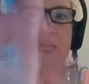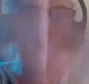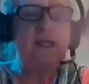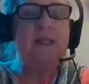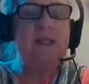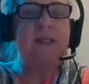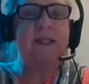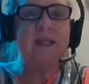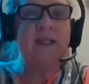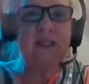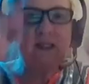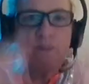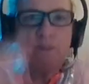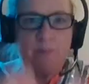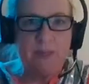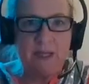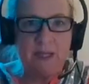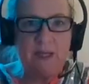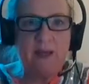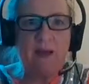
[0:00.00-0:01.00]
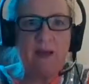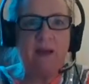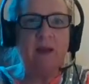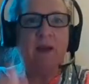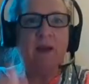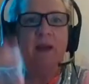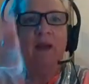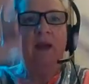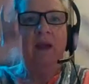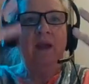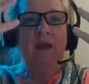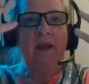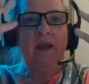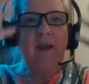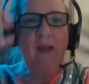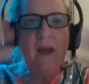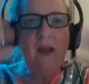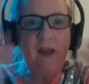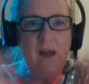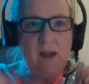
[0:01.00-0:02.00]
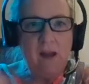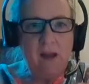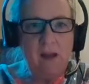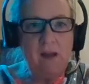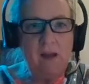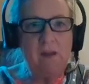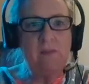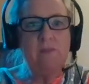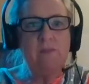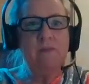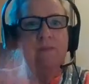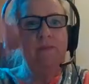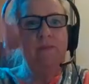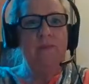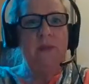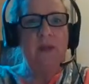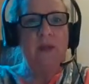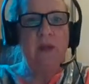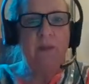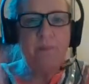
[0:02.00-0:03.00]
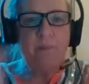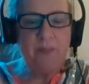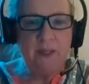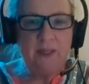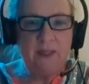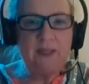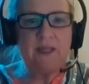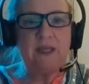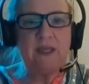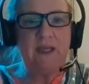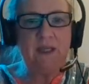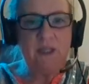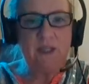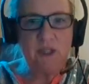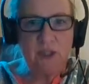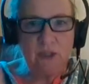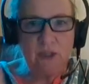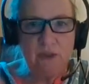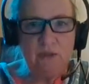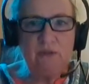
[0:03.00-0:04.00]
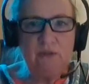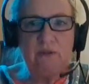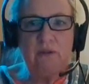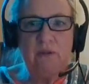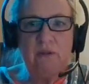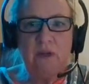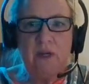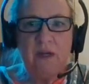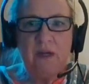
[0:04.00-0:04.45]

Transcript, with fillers: is this better calm ability to